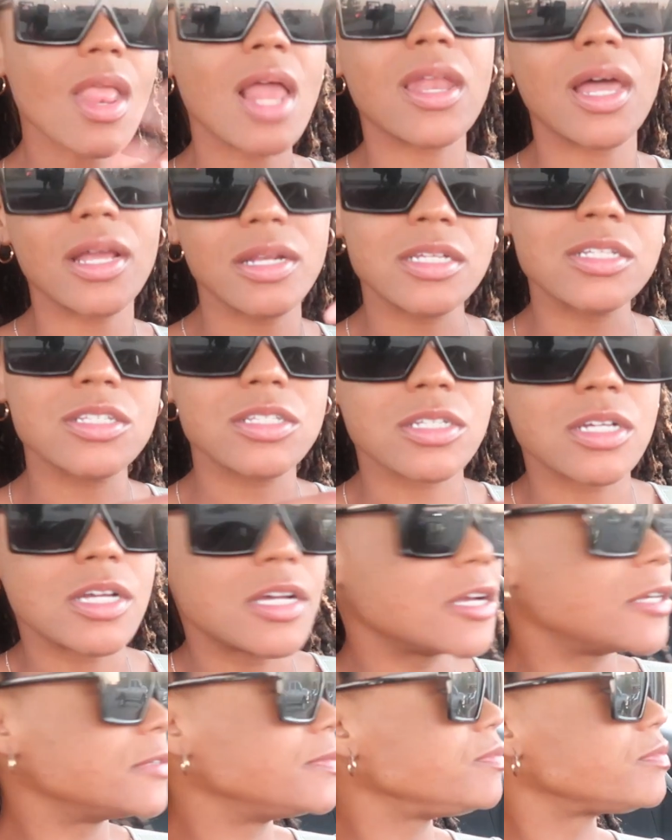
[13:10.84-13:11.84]
Like this is
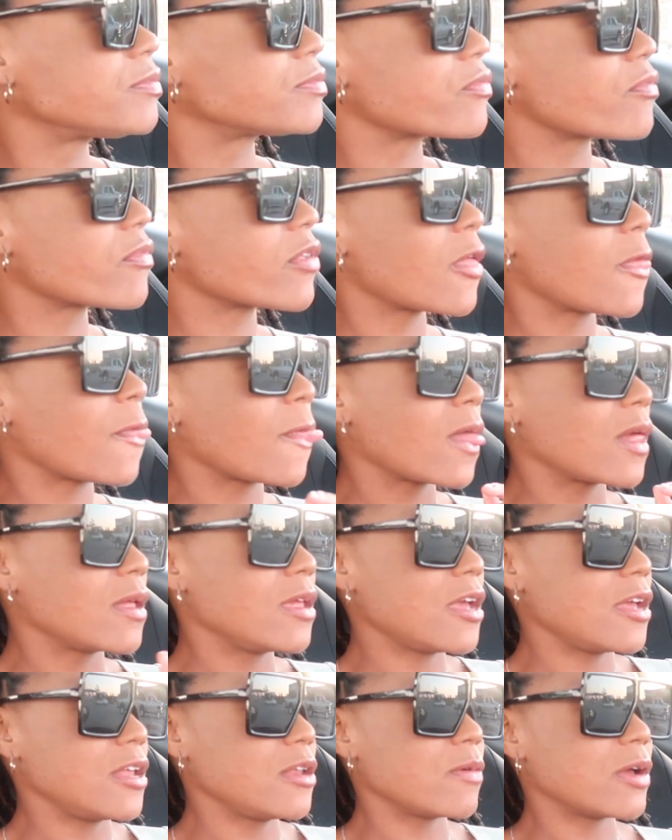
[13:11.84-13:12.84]
good.
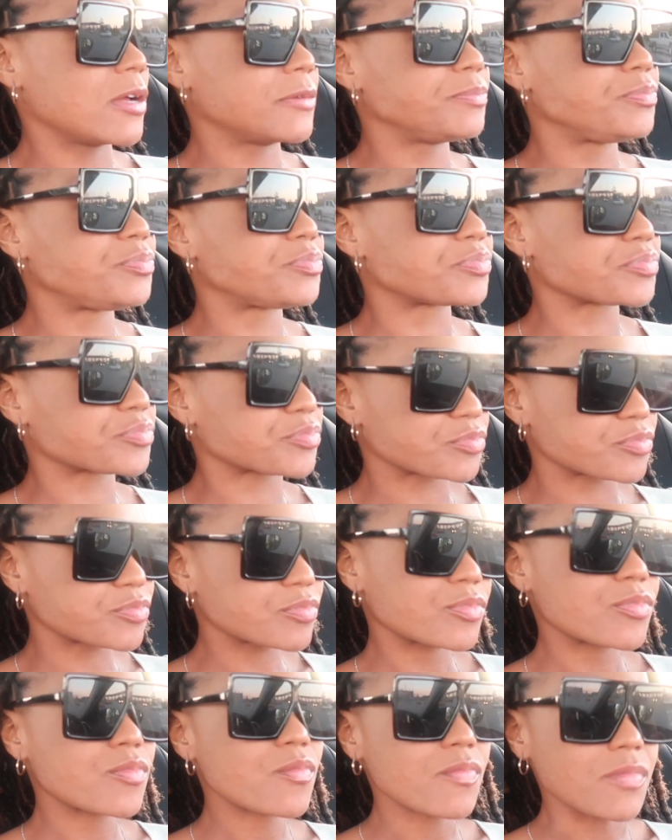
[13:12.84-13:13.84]
Yeah, anyway.
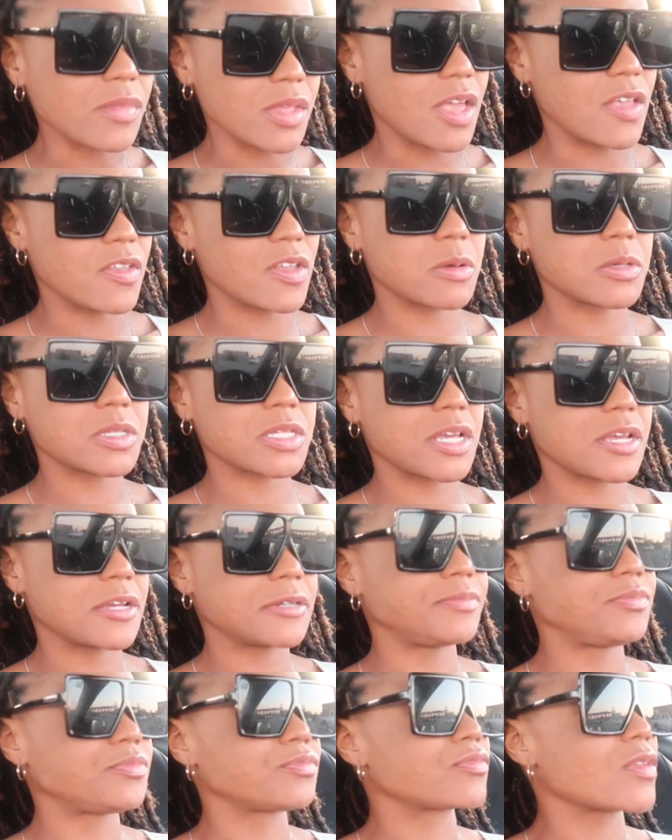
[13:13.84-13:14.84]
As I was
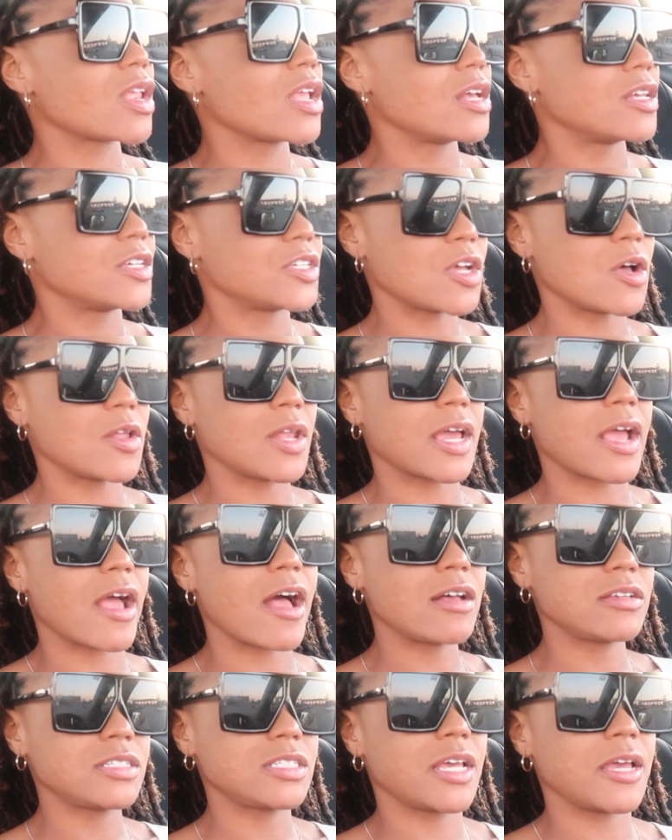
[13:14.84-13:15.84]
saying. So like
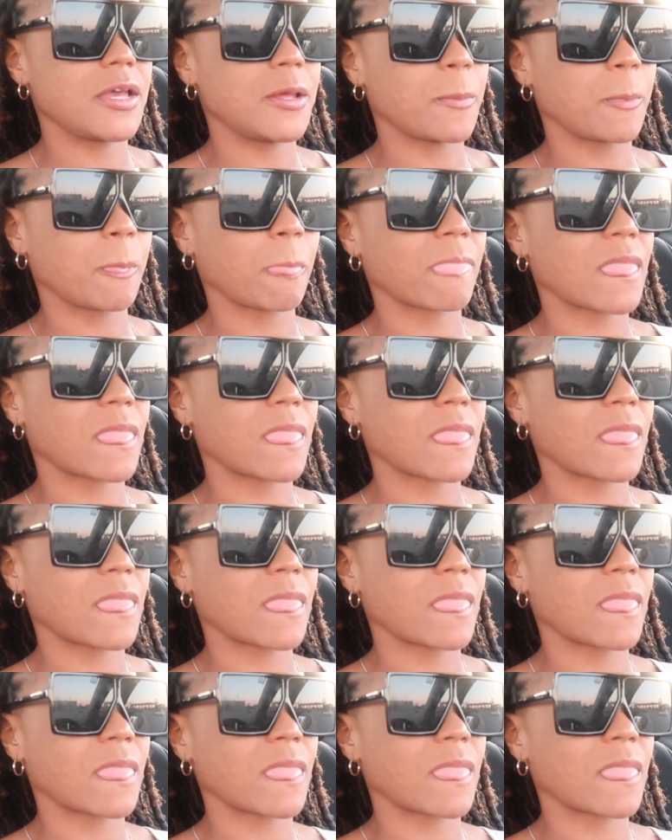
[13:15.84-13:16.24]
I'll say